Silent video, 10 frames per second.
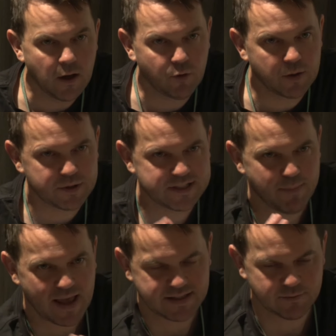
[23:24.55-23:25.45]
From the
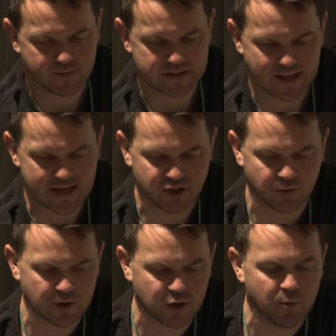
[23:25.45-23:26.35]
perspective of this angel,
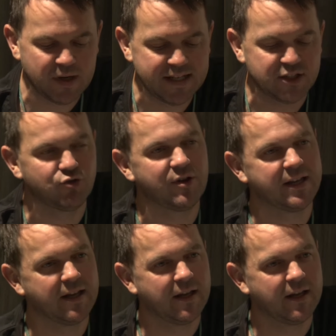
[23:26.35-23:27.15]
that human history